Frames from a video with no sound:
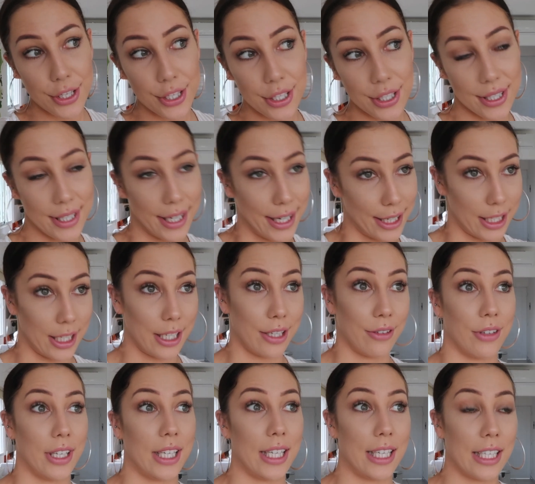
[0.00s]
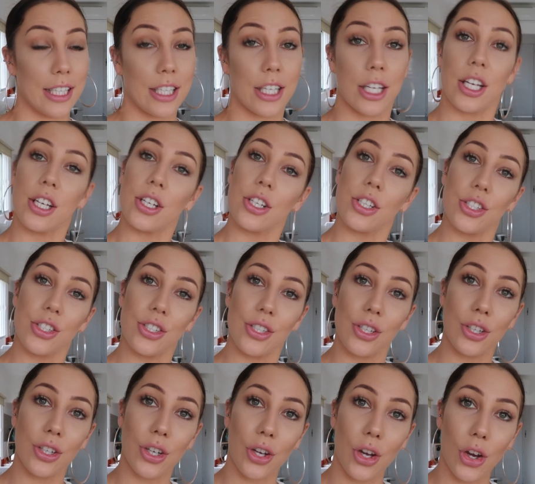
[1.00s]
start getting ready
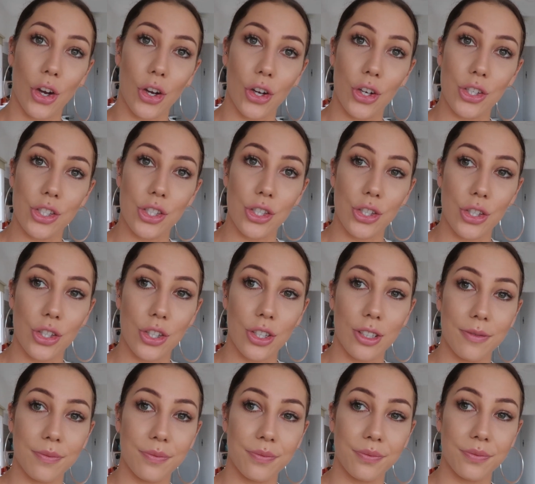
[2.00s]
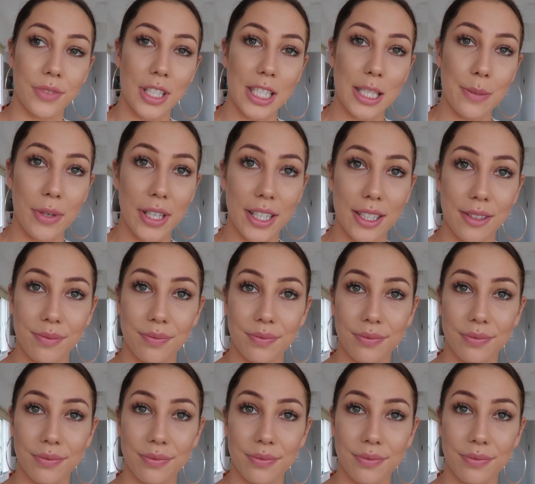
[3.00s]
to go to Spit.